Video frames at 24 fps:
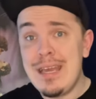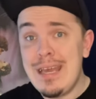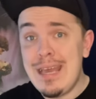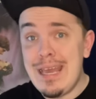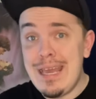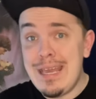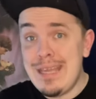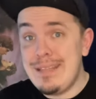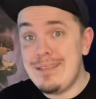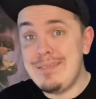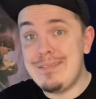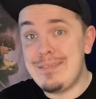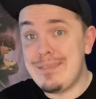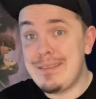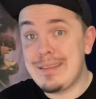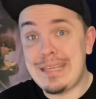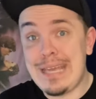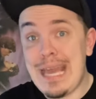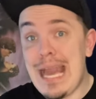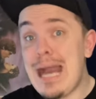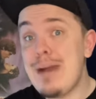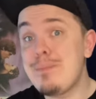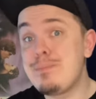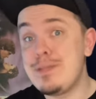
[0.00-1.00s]
And the
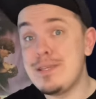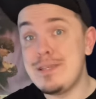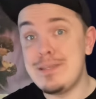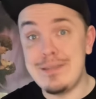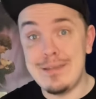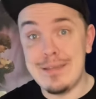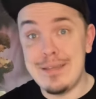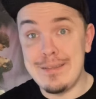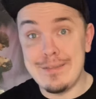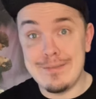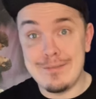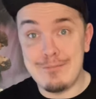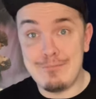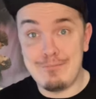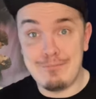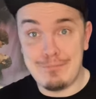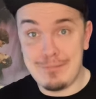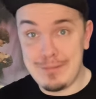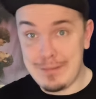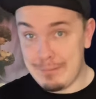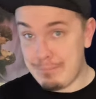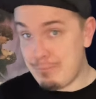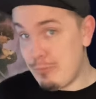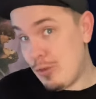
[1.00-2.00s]
captain is,
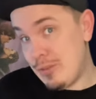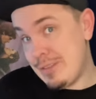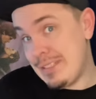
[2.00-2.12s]
well,